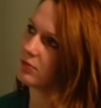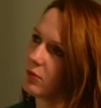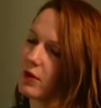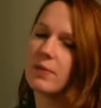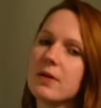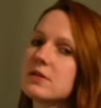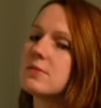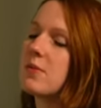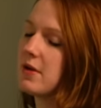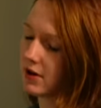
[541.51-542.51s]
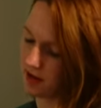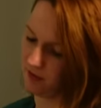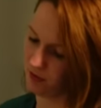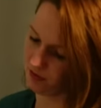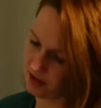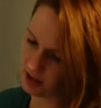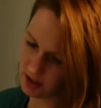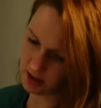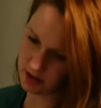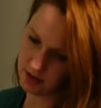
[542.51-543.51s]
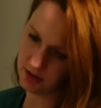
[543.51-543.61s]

What about some American food for dinner?